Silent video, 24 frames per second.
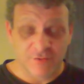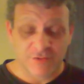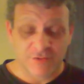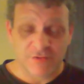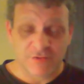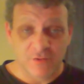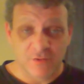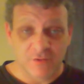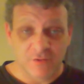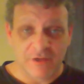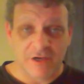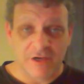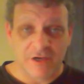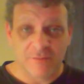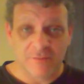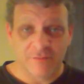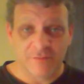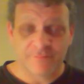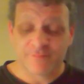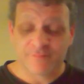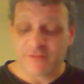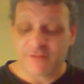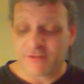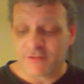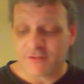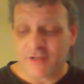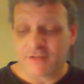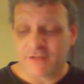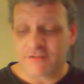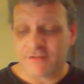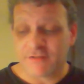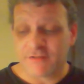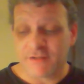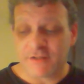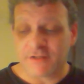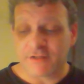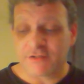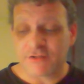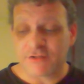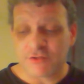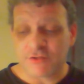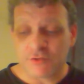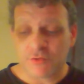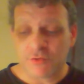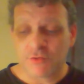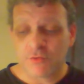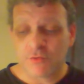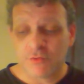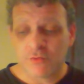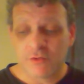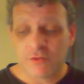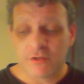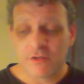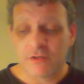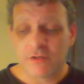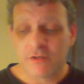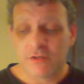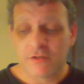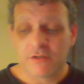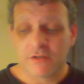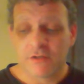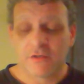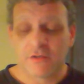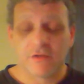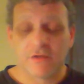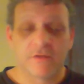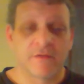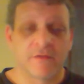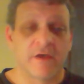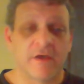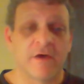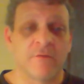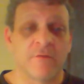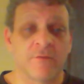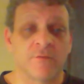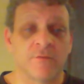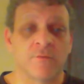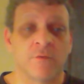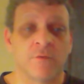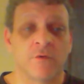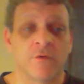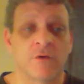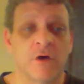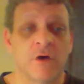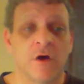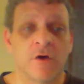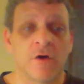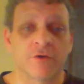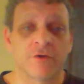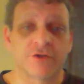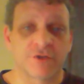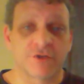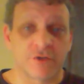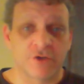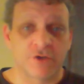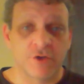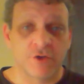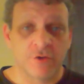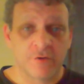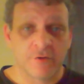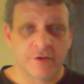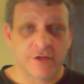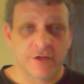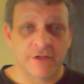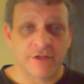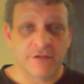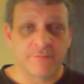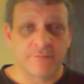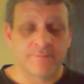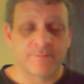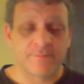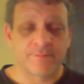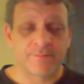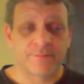solo album, in 1982. That one we'll call Security.